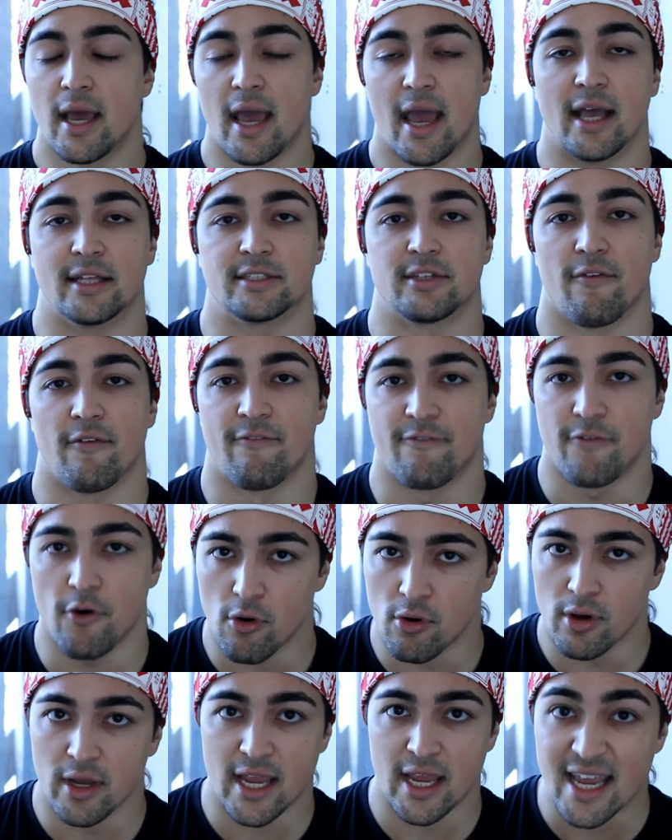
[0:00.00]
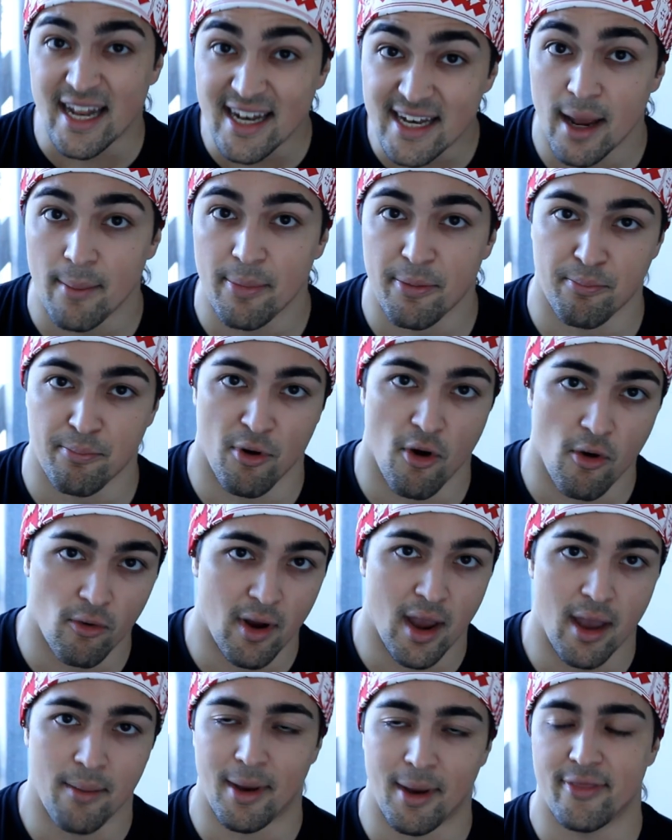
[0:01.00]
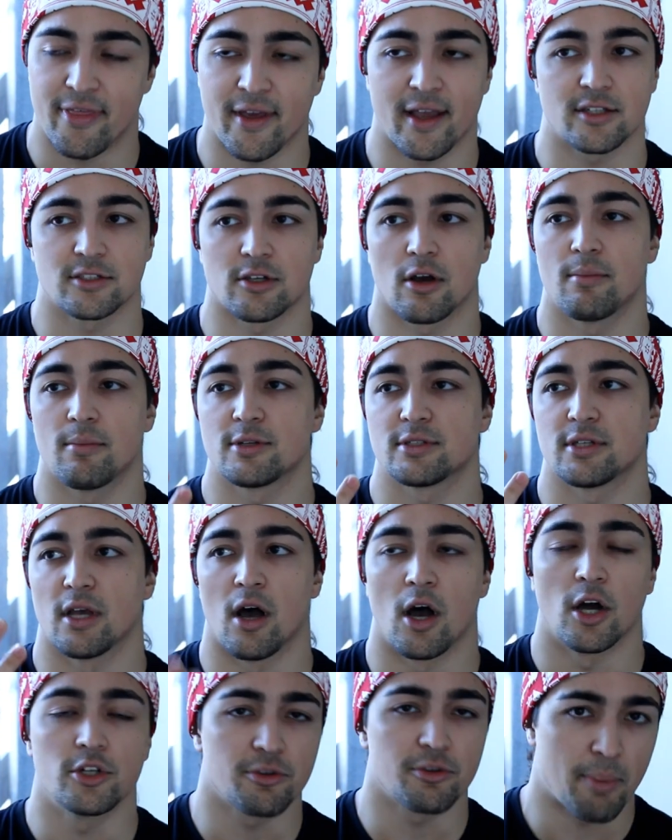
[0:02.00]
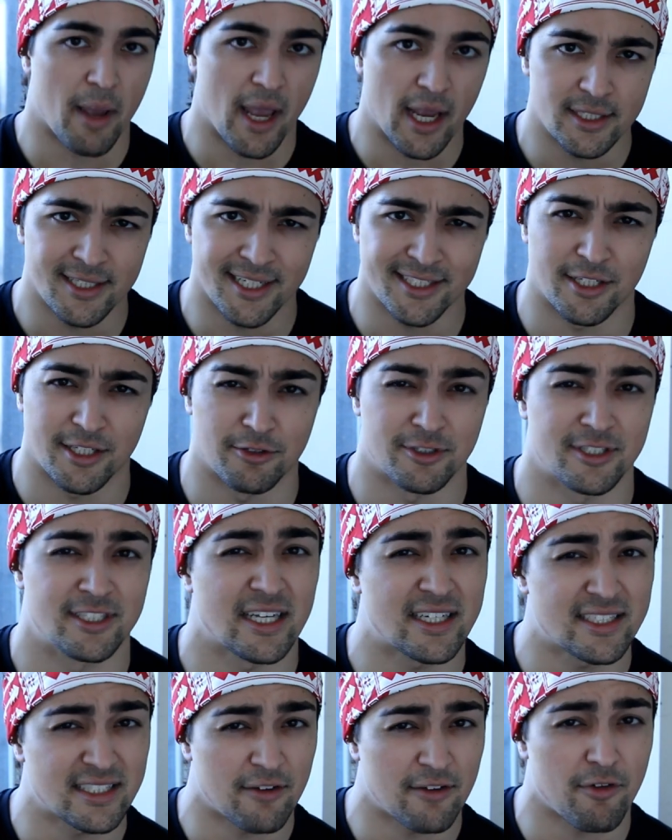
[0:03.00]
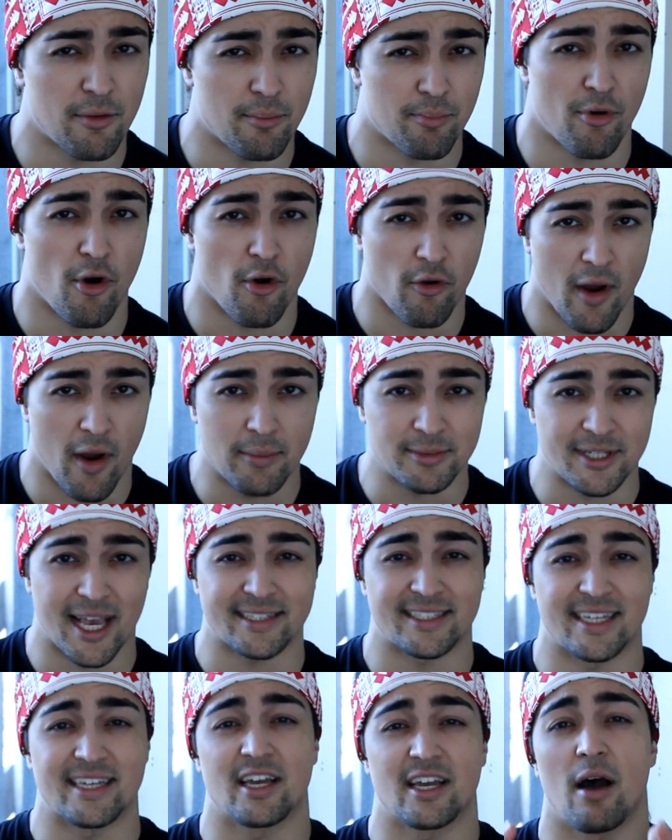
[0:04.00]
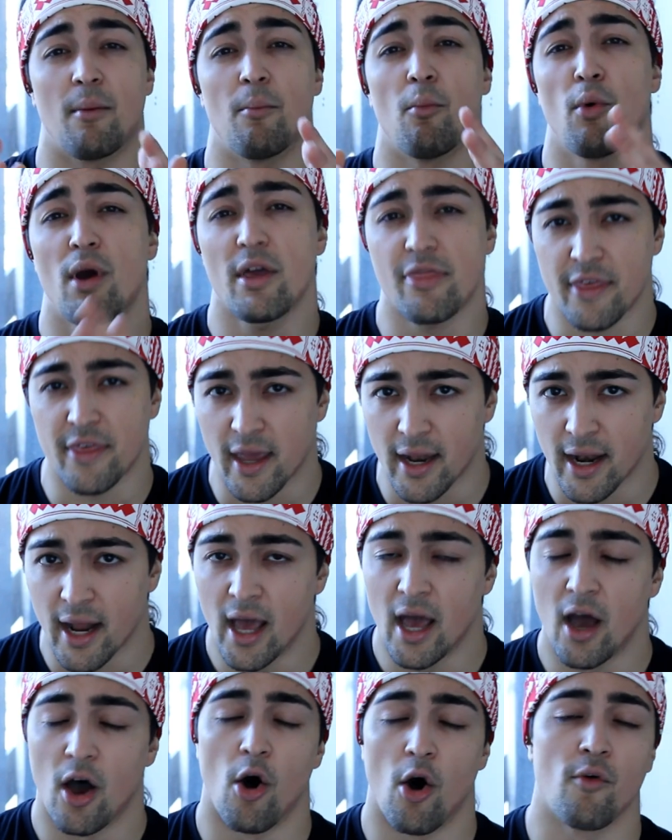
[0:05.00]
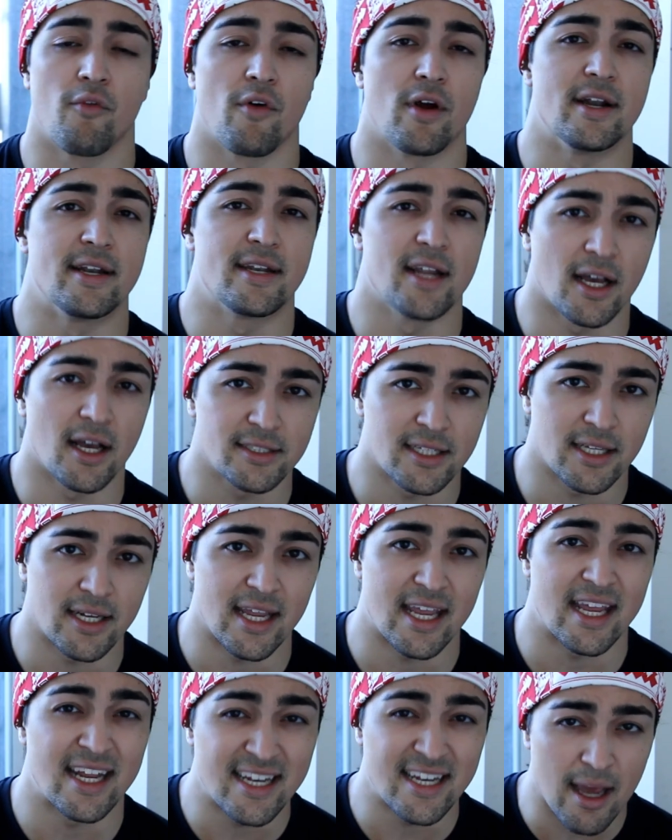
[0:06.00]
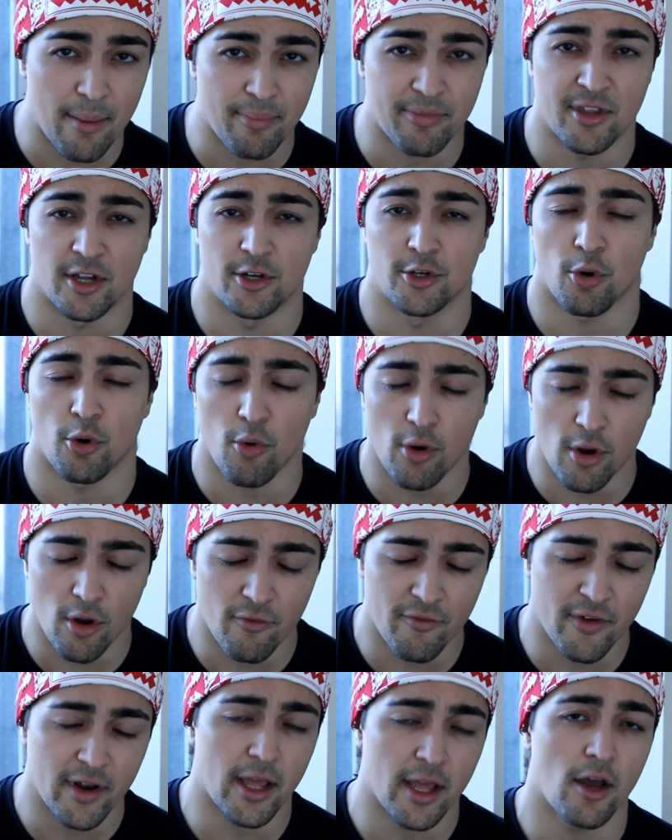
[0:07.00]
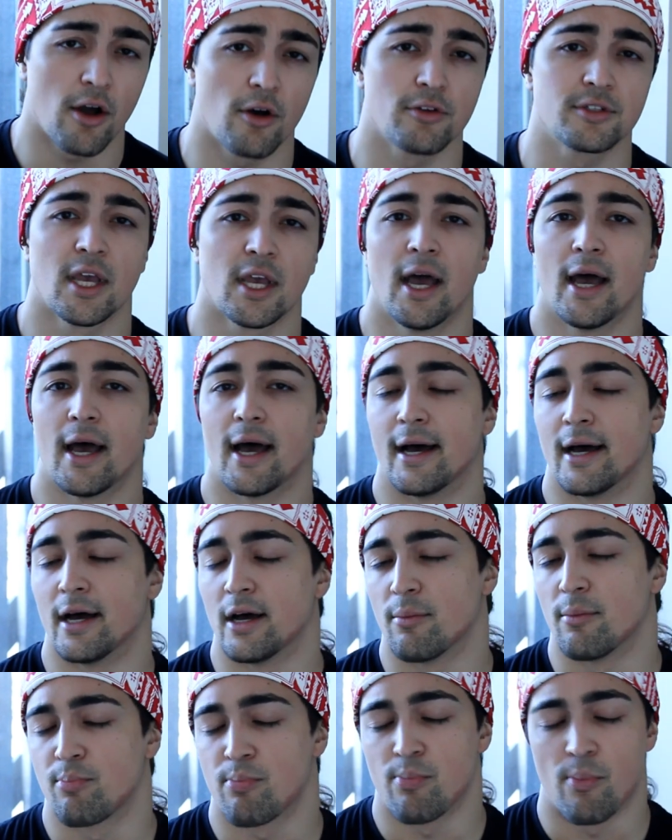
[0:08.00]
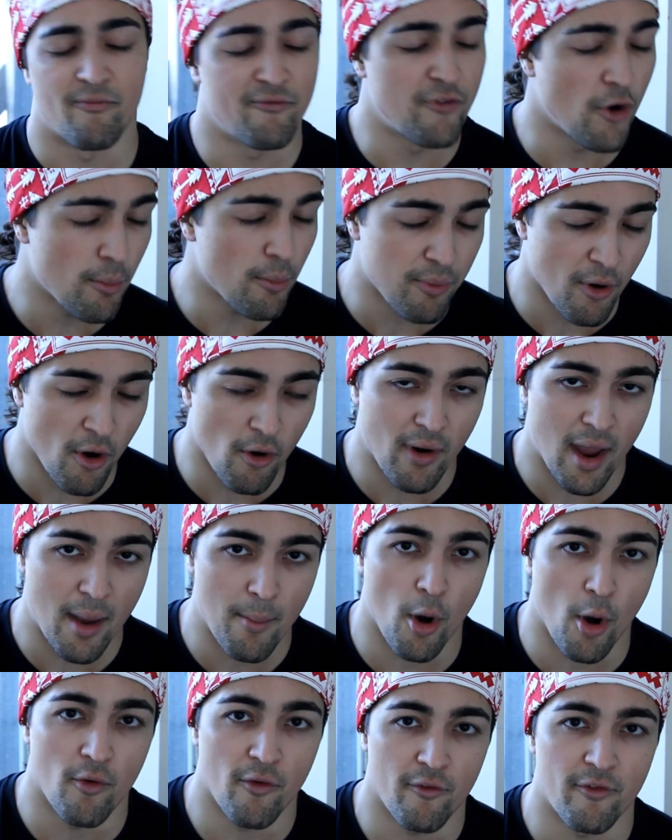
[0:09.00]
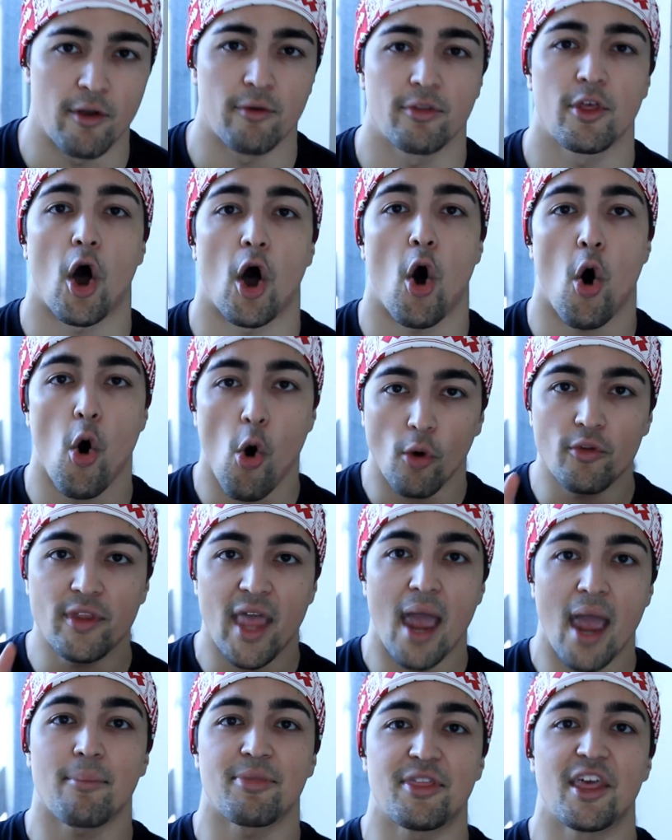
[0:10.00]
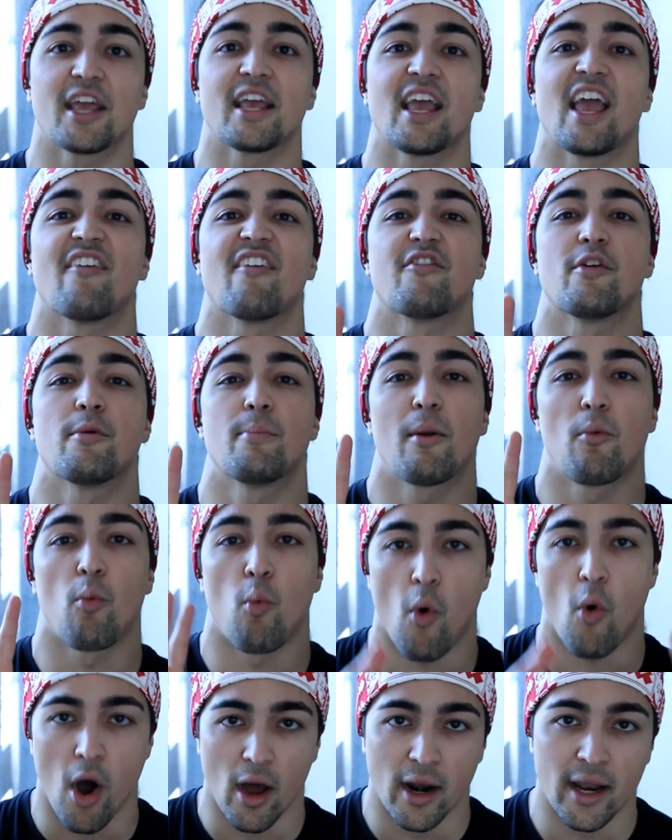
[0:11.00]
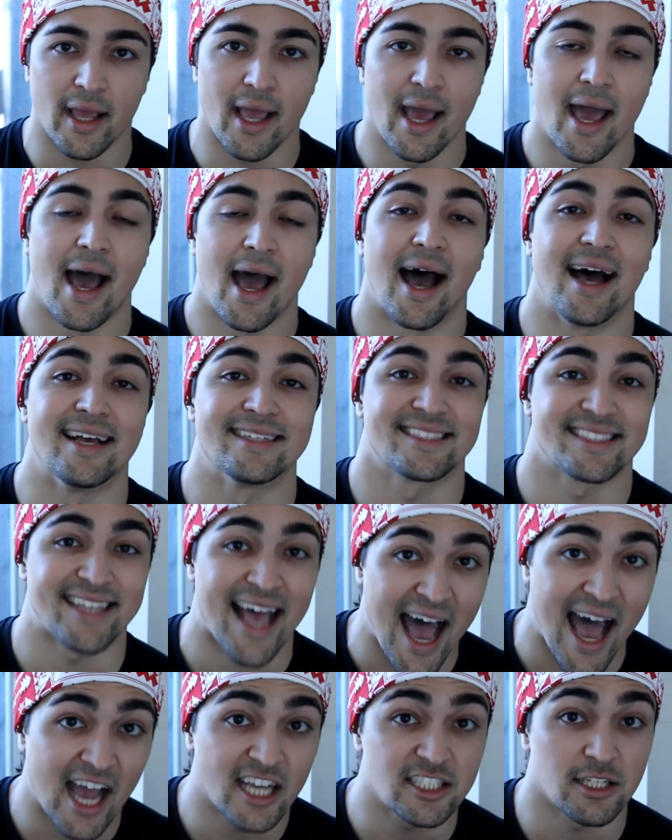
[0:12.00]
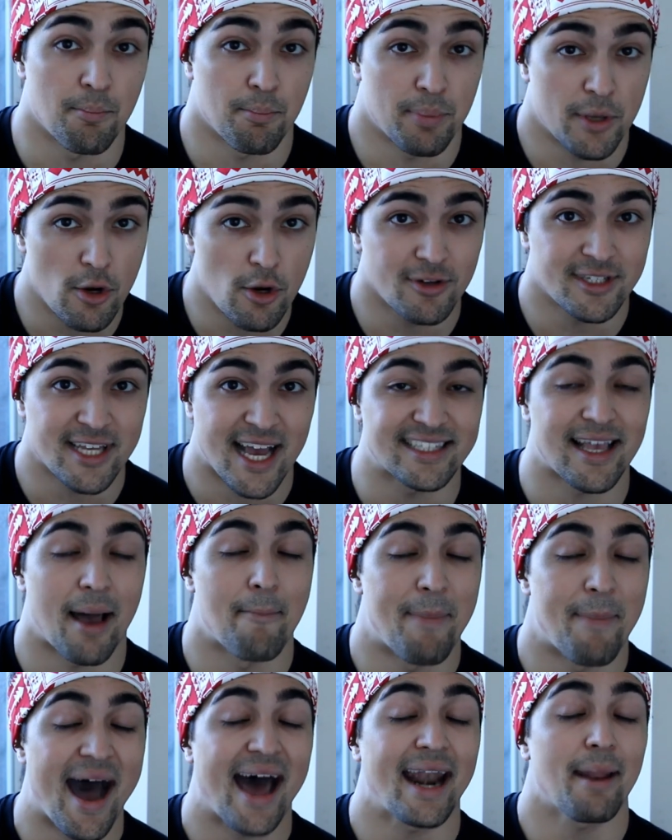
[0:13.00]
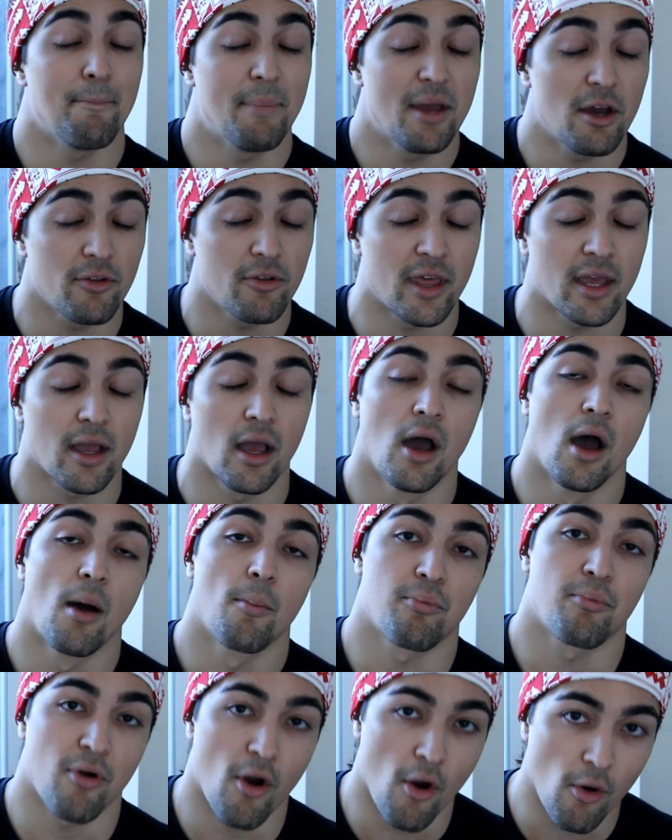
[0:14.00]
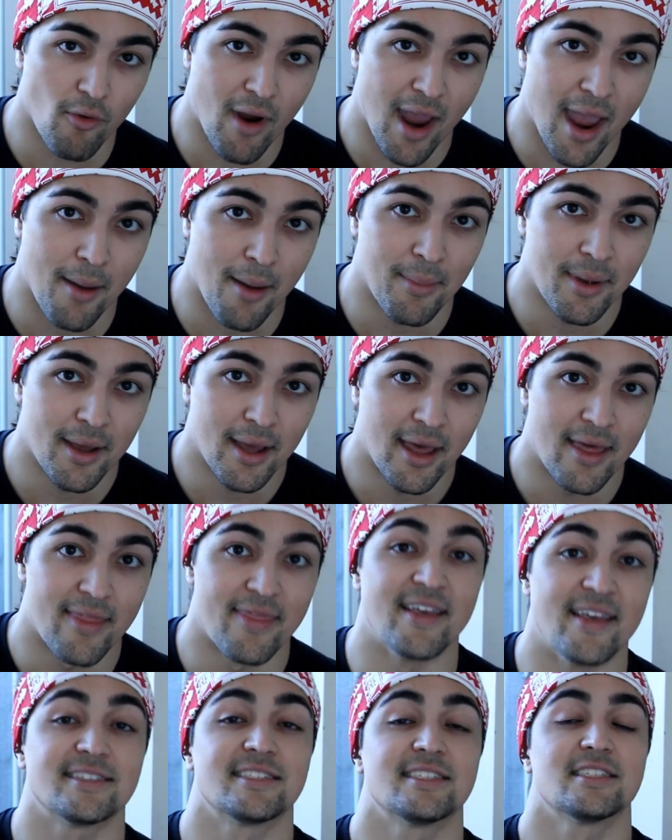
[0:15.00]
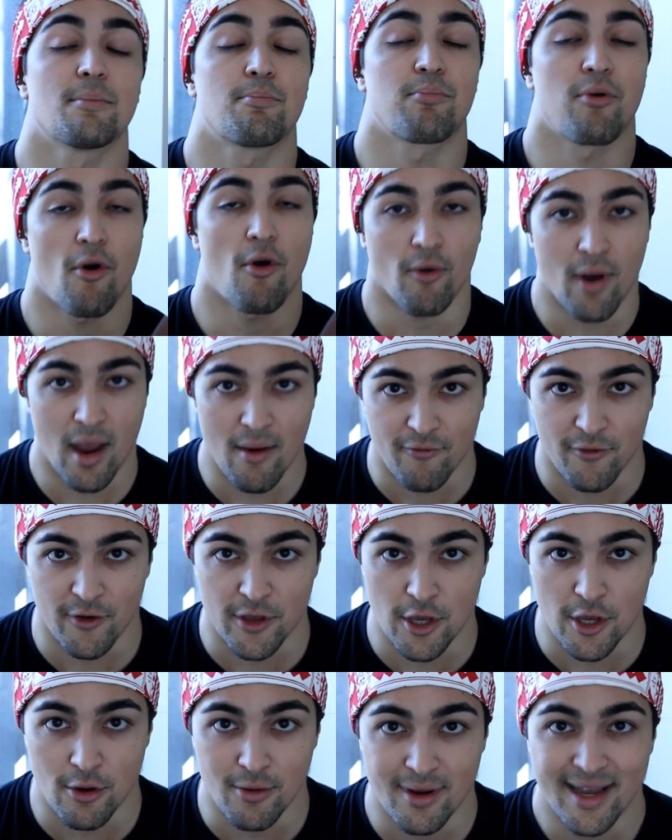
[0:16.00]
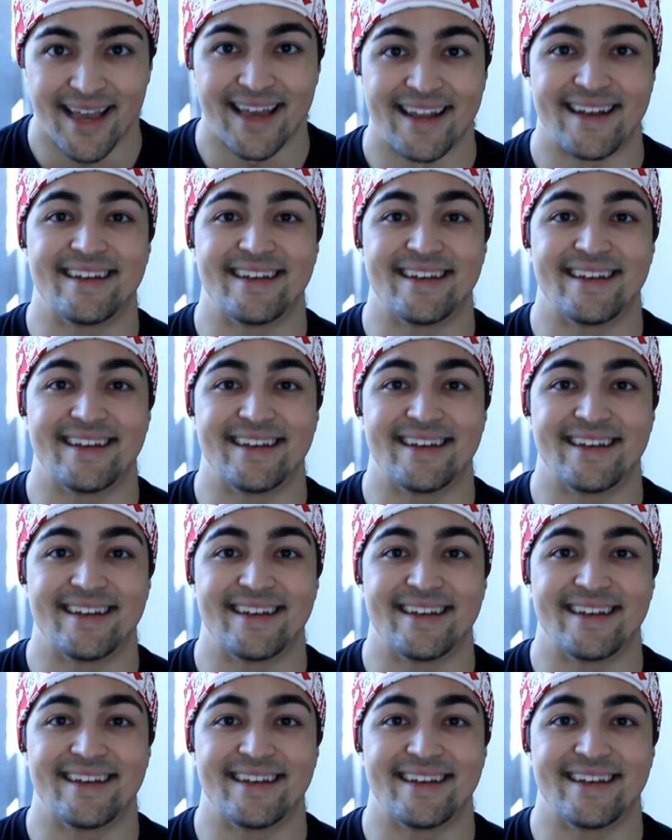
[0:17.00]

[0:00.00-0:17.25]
It's a full in-depth program. I think it's almost 100 pages. There's six different programs actually come with it, over a dozen in-depth tutorial videos, uh, full program overview. The whole damn thing, if you've been wanting a size, a pure size, a bodybuilding program, this is the program for you.